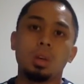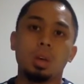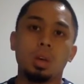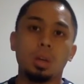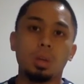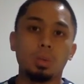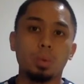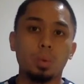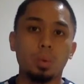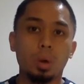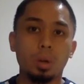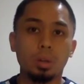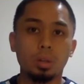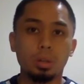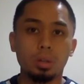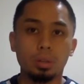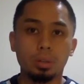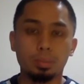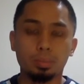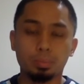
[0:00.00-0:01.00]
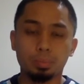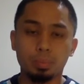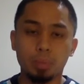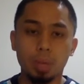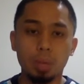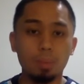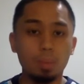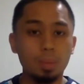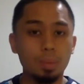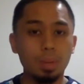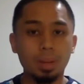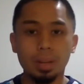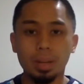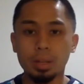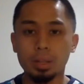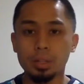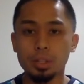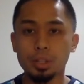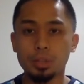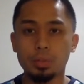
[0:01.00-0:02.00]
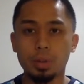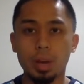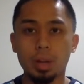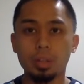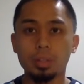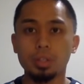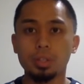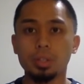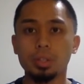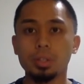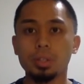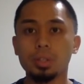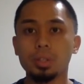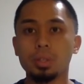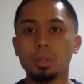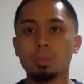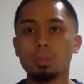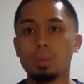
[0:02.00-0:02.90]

And we want to implement any strategies to